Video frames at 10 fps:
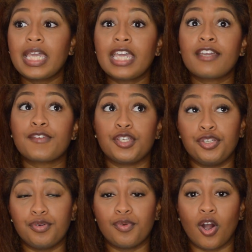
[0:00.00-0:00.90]
If
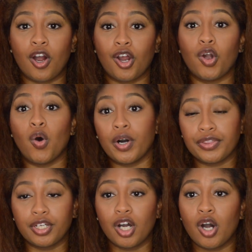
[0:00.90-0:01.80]
you are on
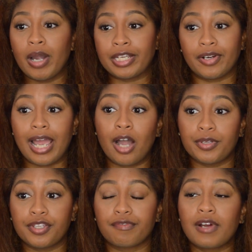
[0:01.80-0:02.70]
the go and you're out
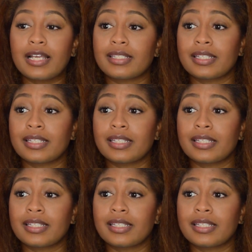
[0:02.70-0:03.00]
with your friends,